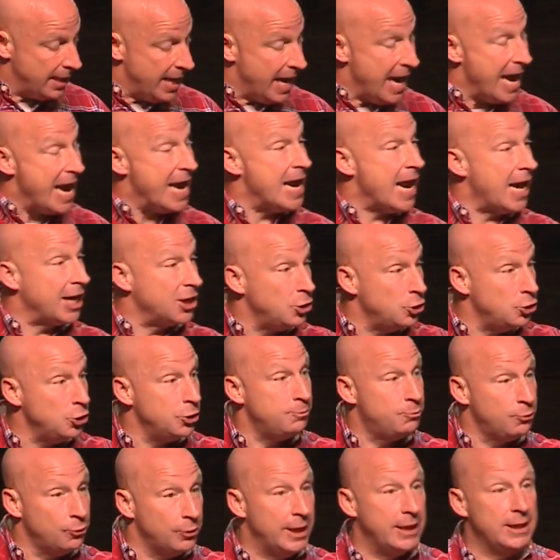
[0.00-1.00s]
And I
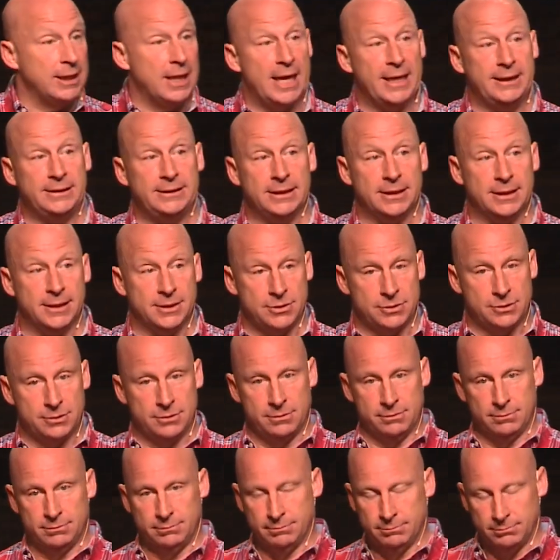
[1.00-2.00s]
could pray like this:
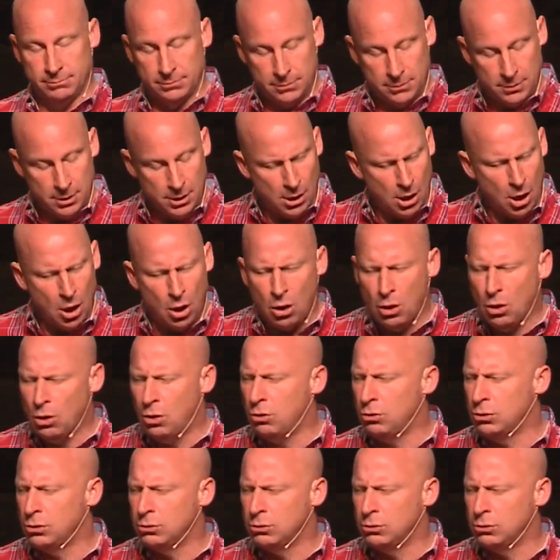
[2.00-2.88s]
oh,